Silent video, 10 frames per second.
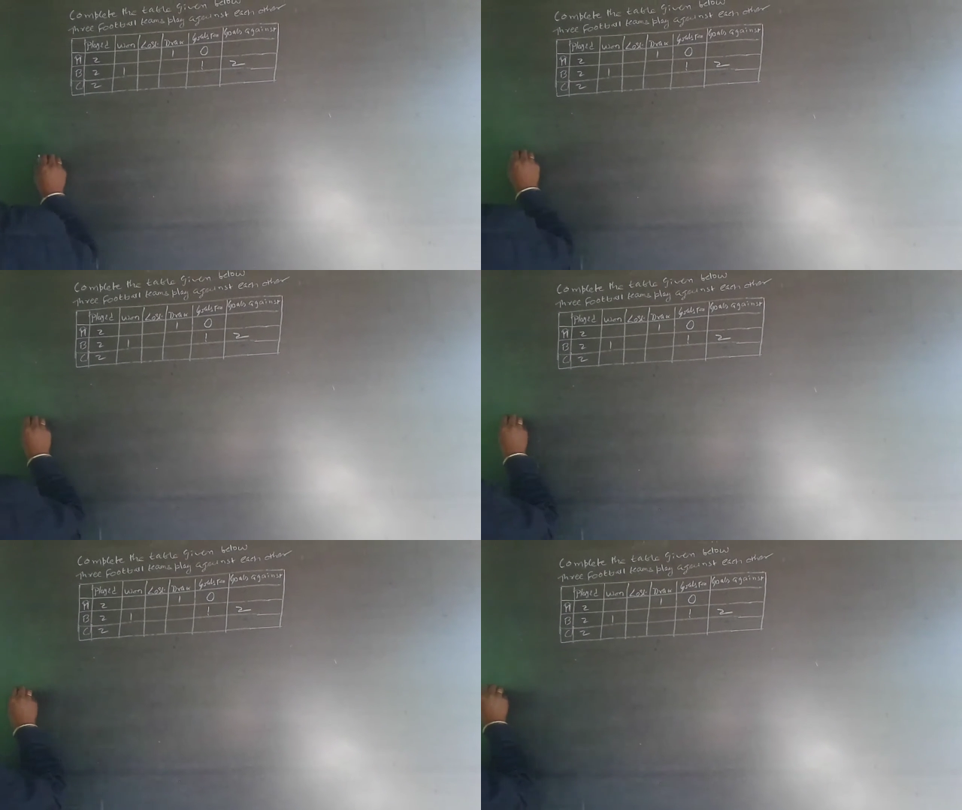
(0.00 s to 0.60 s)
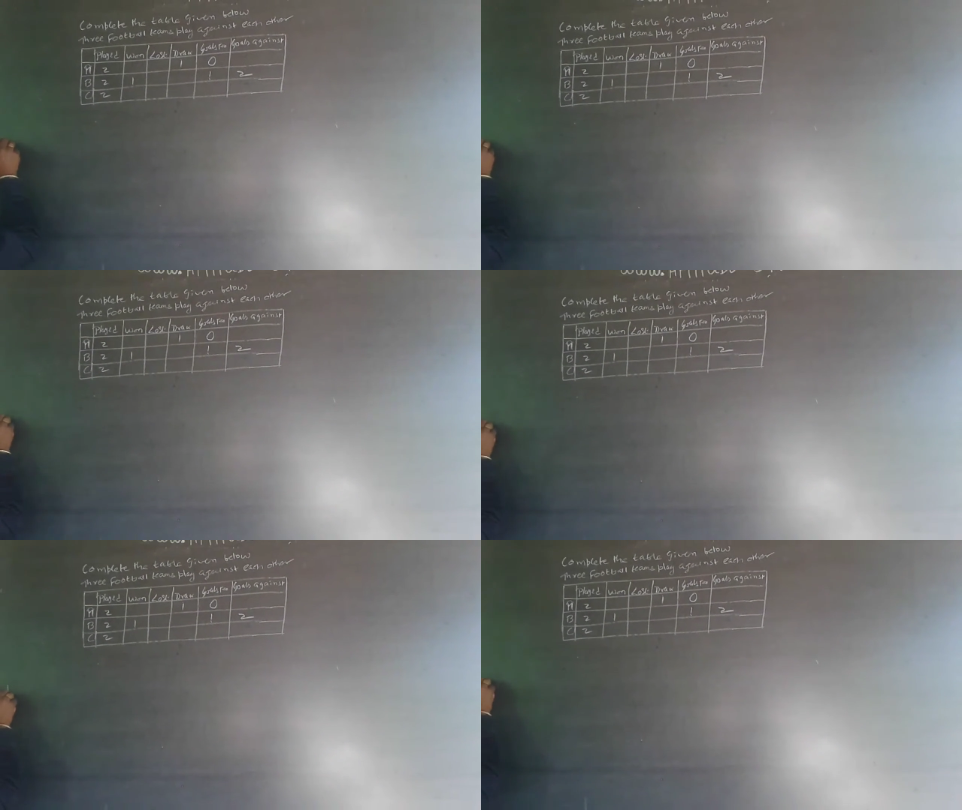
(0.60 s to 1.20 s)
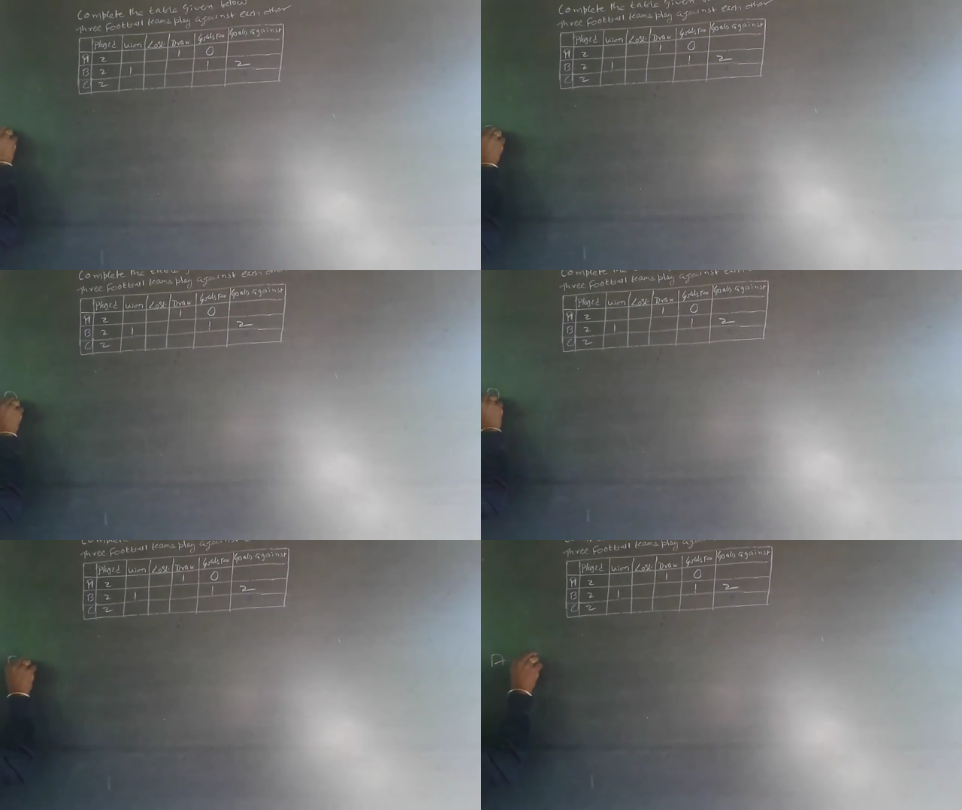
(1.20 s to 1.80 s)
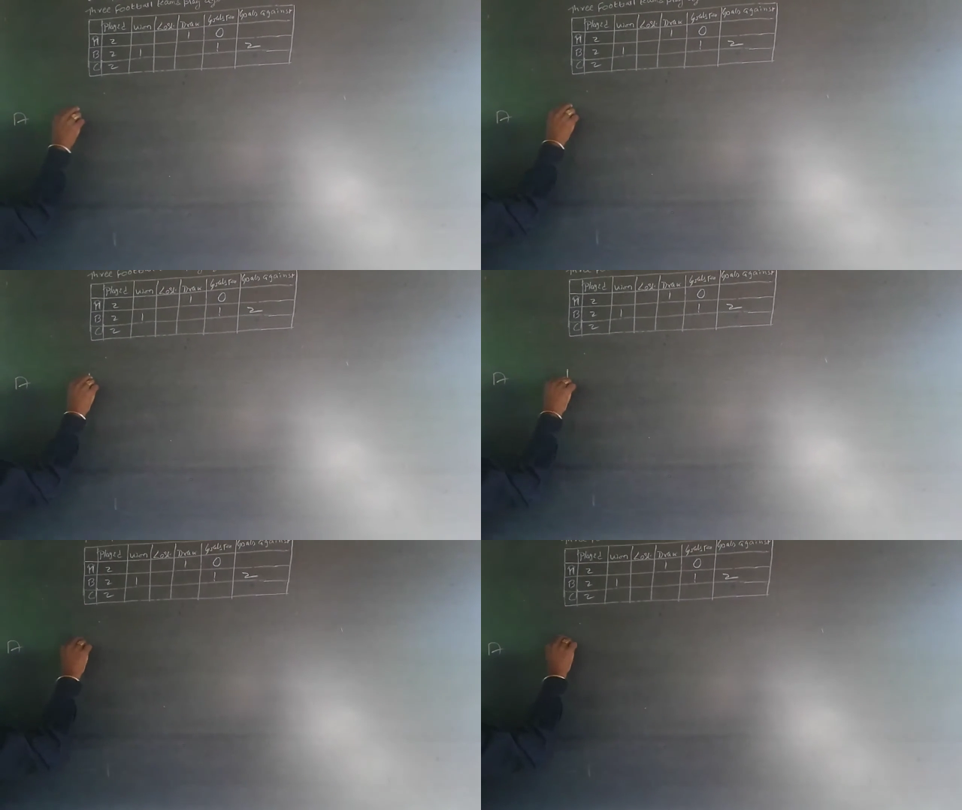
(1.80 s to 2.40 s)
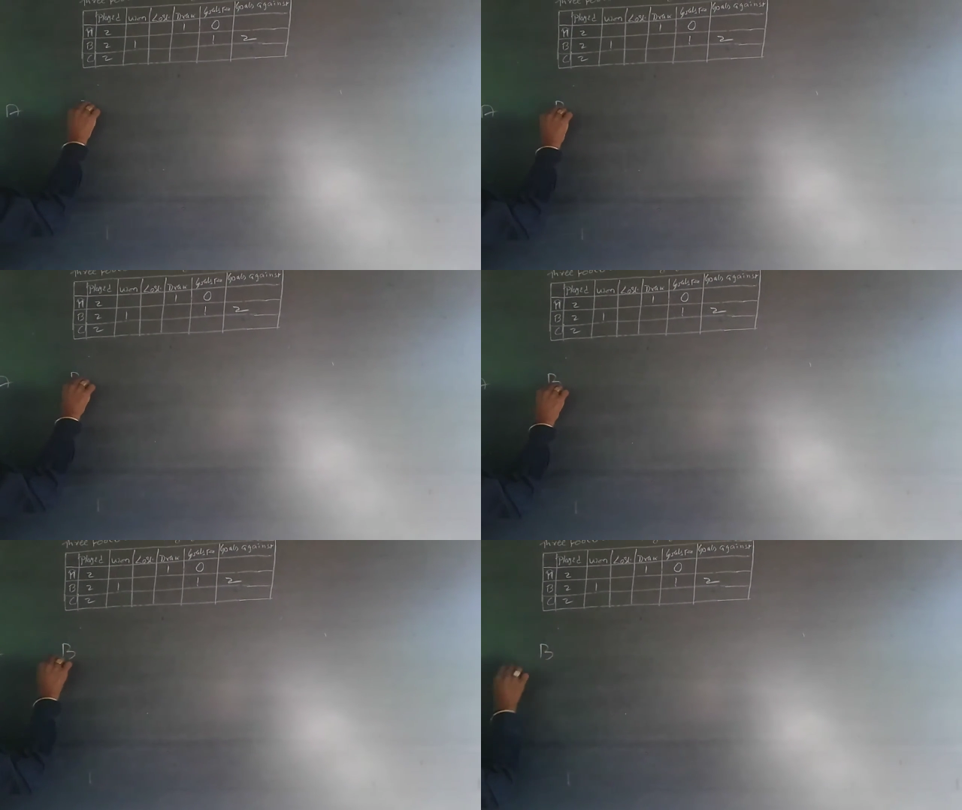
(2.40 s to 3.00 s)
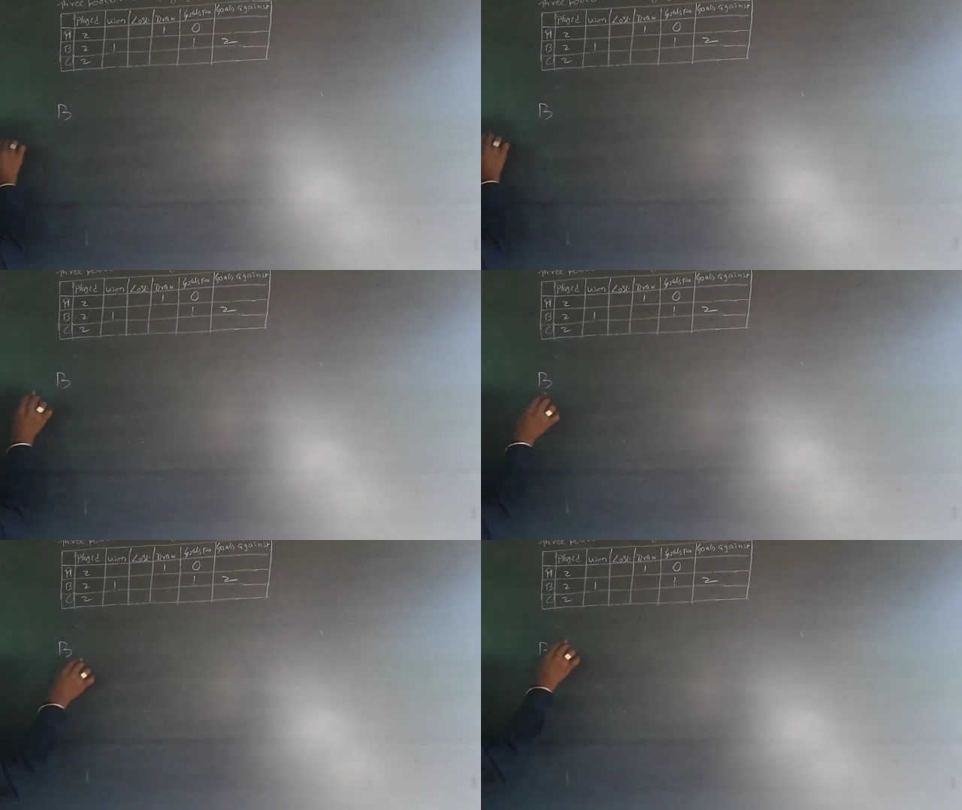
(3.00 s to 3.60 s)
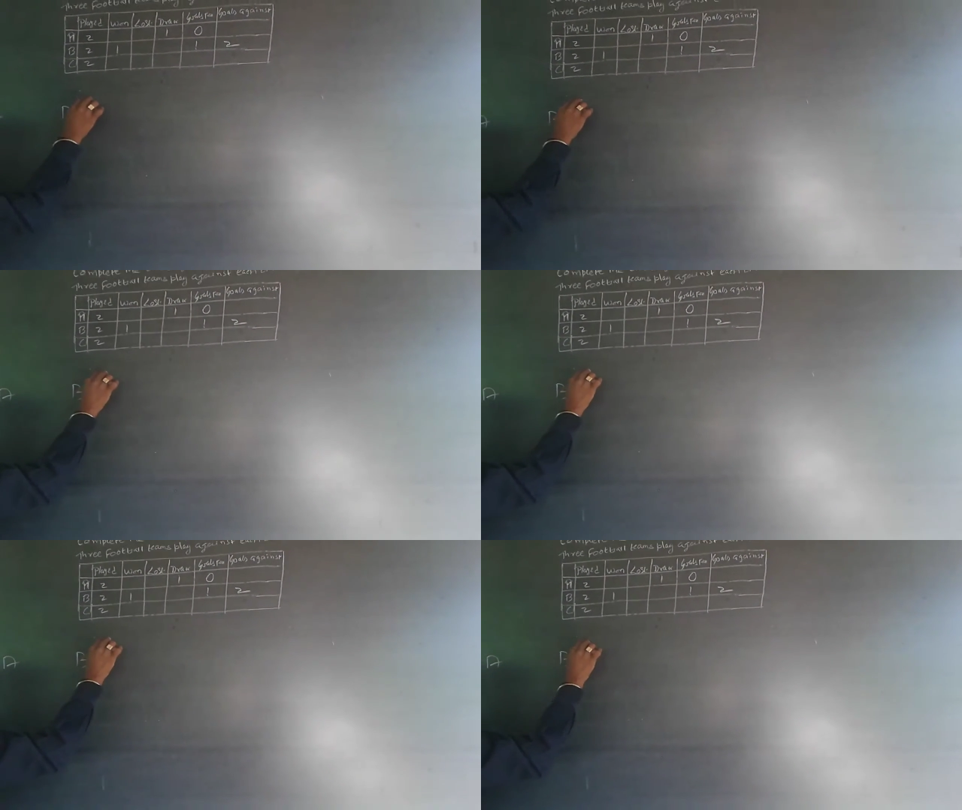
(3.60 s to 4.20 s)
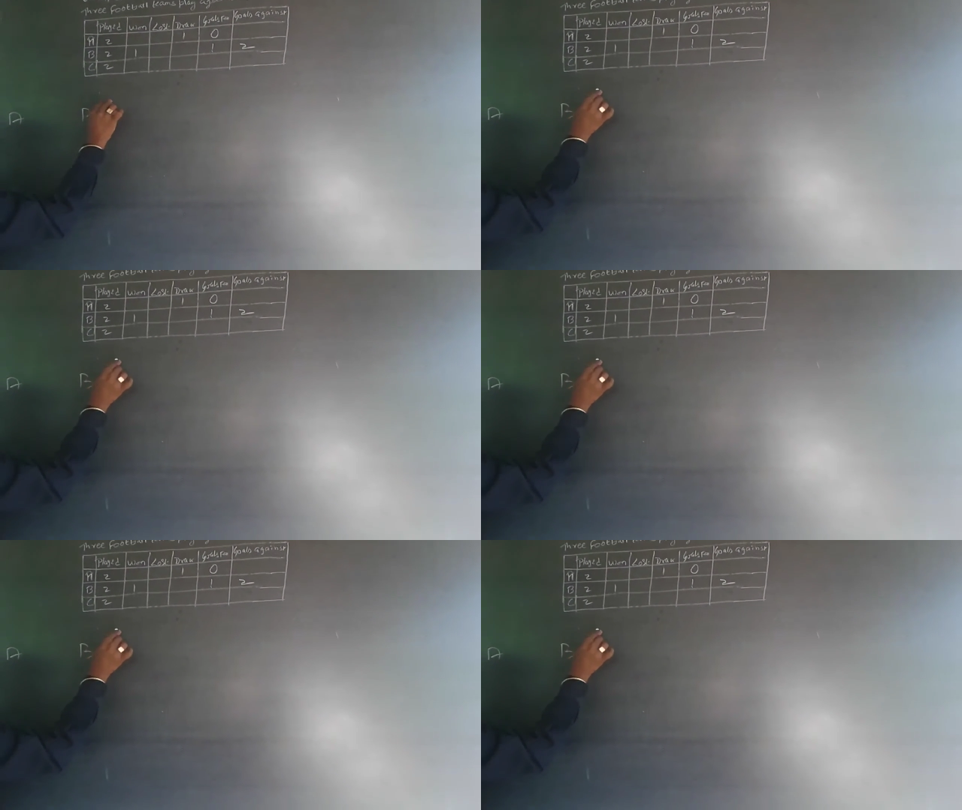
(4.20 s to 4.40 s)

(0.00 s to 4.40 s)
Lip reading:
Nobody's mouth can be seen.